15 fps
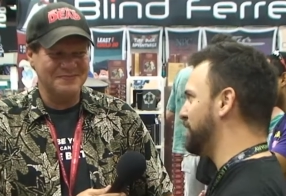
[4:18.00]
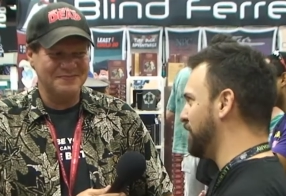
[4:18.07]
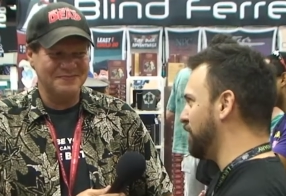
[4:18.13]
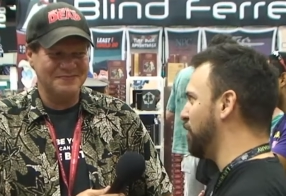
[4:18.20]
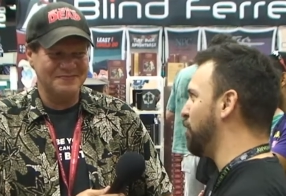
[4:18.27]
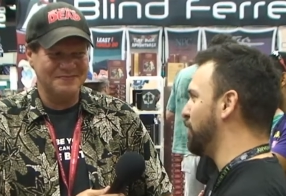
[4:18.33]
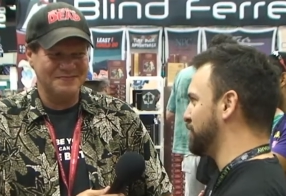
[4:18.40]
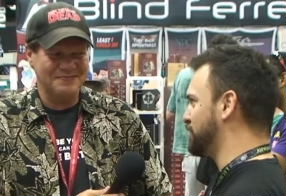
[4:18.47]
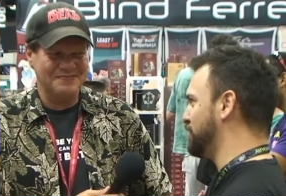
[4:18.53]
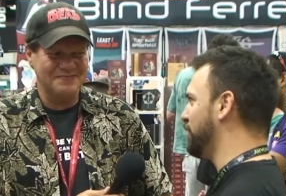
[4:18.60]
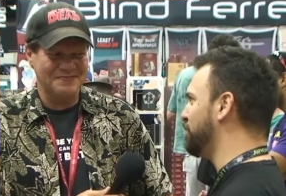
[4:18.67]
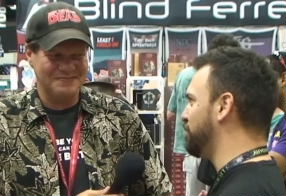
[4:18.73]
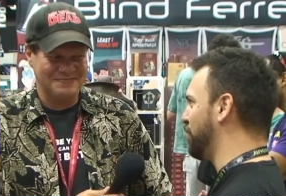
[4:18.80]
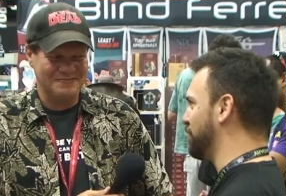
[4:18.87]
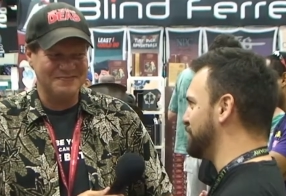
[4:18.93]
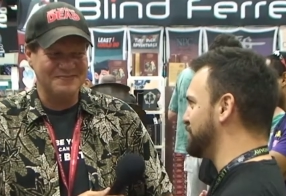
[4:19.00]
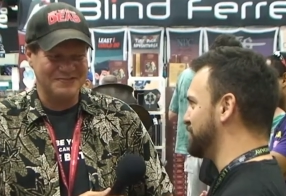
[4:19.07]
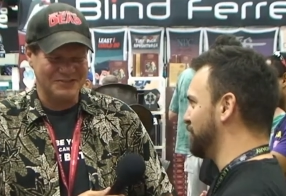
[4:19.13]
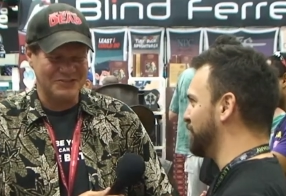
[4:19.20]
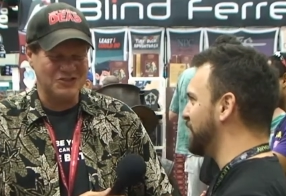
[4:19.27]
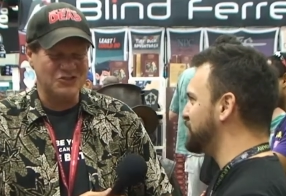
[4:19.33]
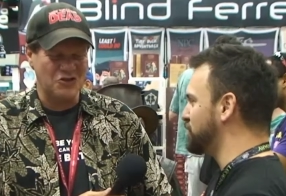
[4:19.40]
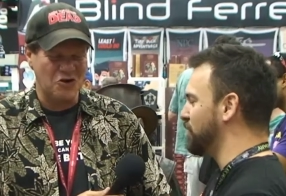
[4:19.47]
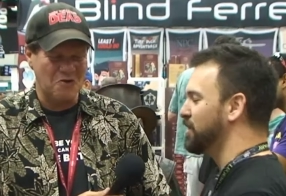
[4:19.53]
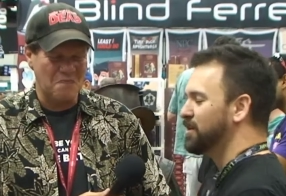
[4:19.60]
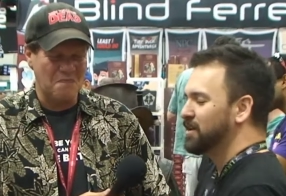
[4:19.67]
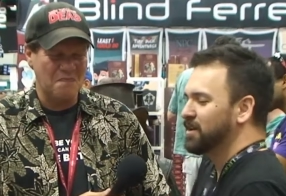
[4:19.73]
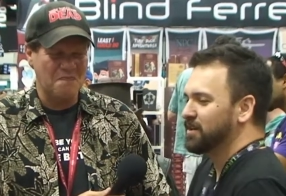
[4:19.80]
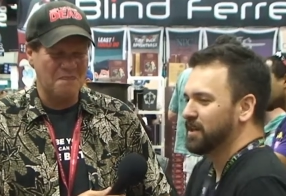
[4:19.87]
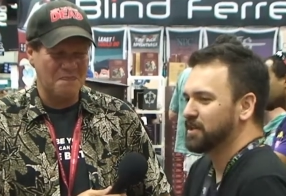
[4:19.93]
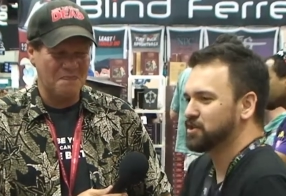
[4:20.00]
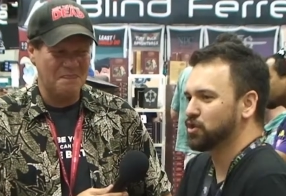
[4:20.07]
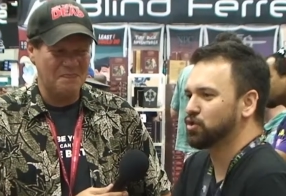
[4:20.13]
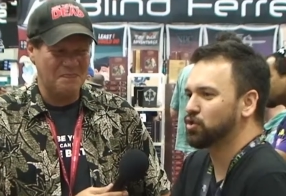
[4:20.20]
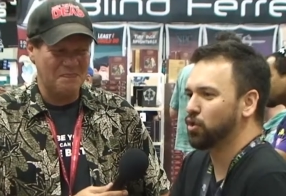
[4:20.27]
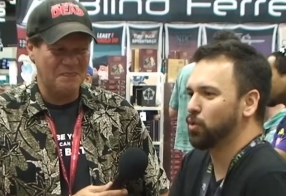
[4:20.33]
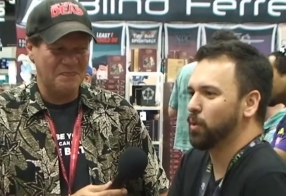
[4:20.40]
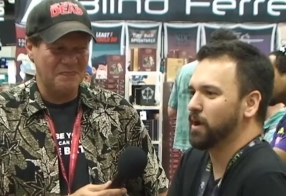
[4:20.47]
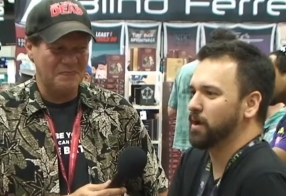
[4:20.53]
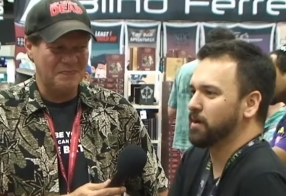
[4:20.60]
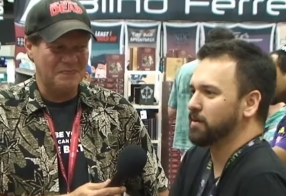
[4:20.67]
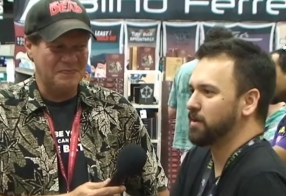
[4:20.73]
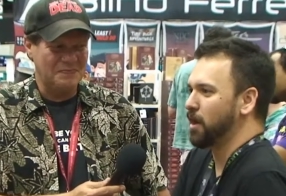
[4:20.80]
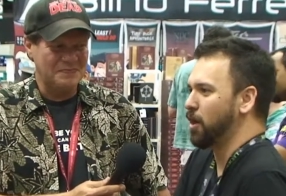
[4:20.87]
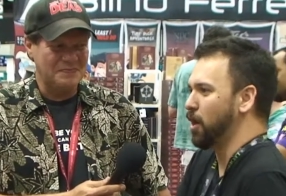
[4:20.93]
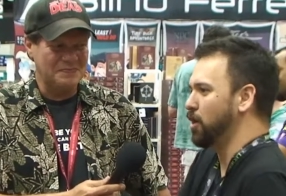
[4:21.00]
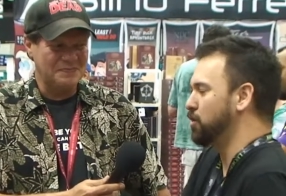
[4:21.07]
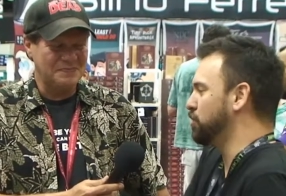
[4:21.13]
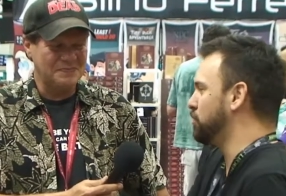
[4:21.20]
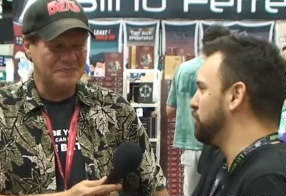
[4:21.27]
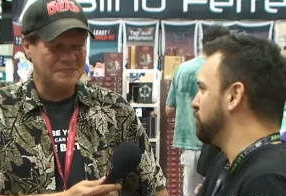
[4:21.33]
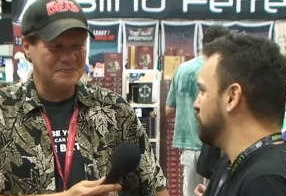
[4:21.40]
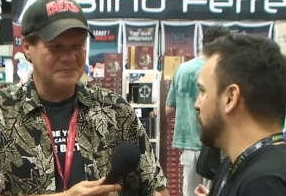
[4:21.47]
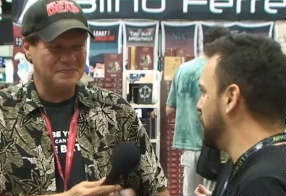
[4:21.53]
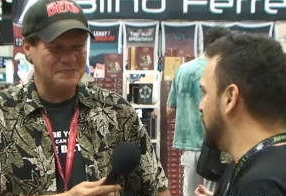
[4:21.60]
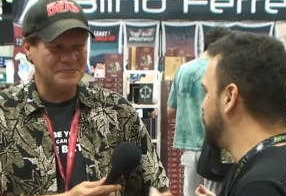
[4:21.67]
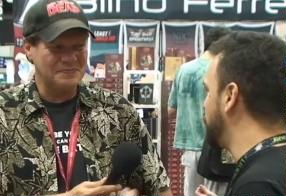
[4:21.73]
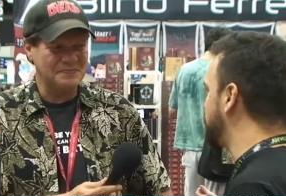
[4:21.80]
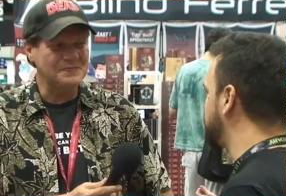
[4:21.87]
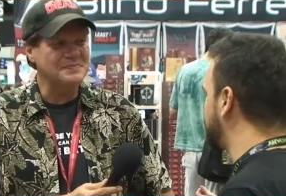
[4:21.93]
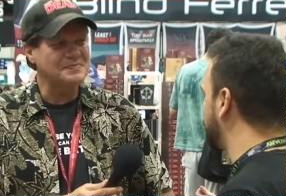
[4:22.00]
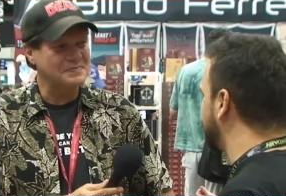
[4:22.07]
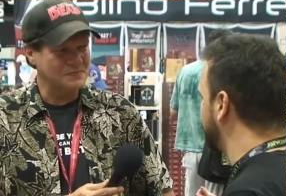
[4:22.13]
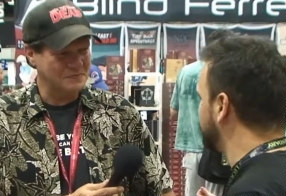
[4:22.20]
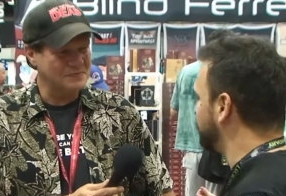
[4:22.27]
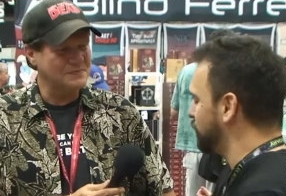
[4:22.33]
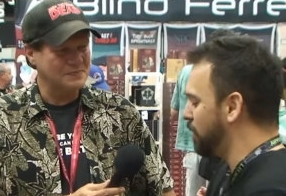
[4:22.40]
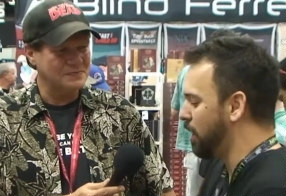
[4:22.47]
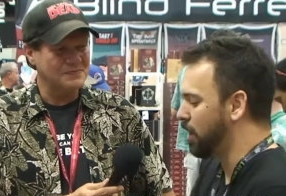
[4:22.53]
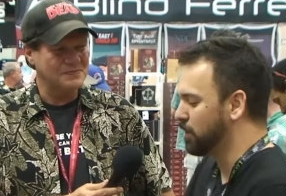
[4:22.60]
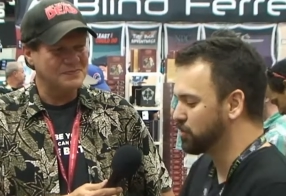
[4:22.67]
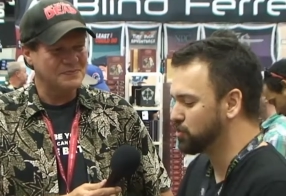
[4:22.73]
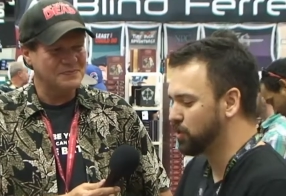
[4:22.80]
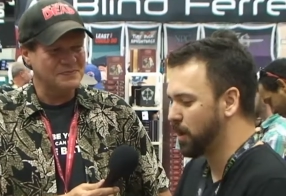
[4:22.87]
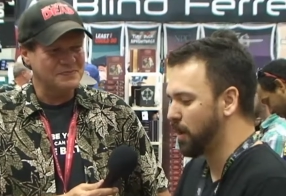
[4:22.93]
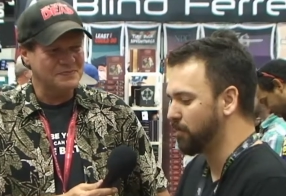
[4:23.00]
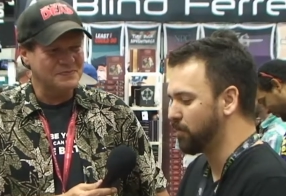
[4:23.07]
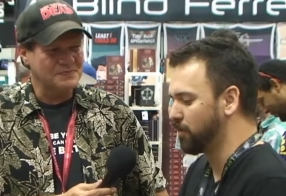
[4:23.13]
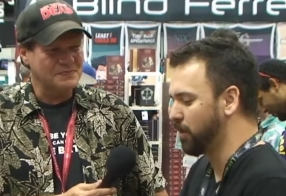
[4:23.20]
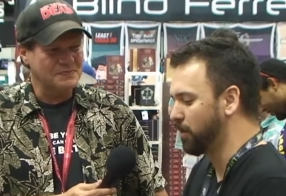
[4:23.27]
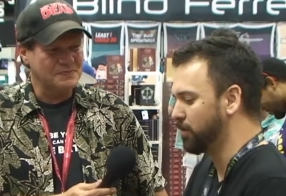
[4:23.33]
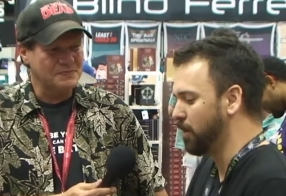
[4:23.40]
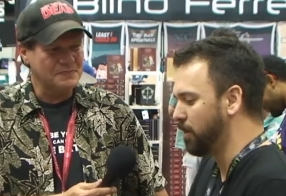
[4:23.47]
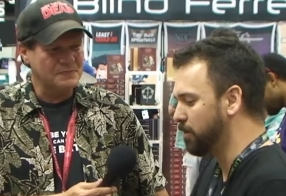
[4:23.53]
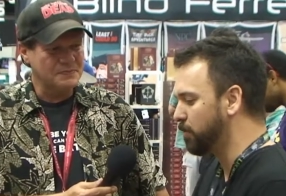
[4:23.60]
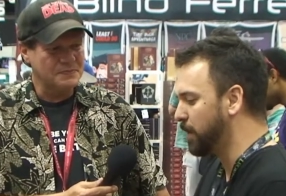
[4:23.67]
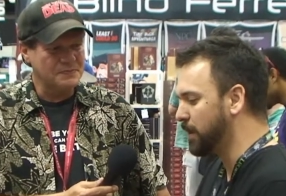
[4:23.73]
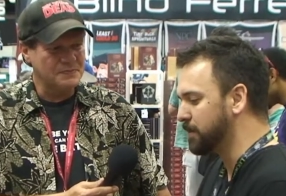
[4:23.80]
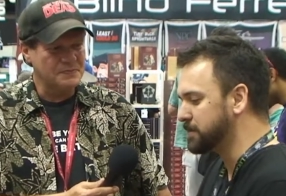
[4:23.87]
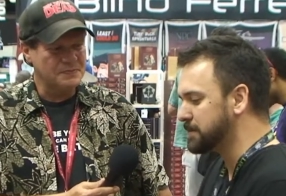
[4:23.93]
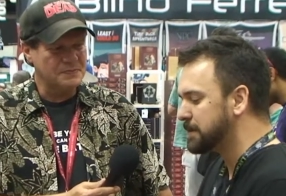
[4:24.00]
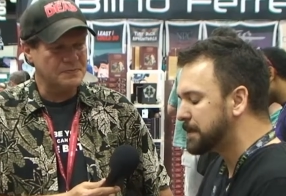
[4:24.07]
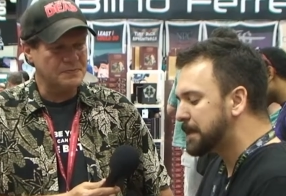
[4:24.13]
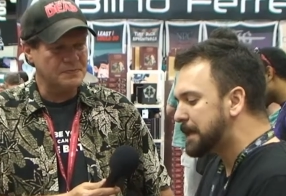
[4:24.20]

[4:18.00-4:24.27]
Speaker 1: where they're low on cult points. So that's a good way, a good leverage to have on other players.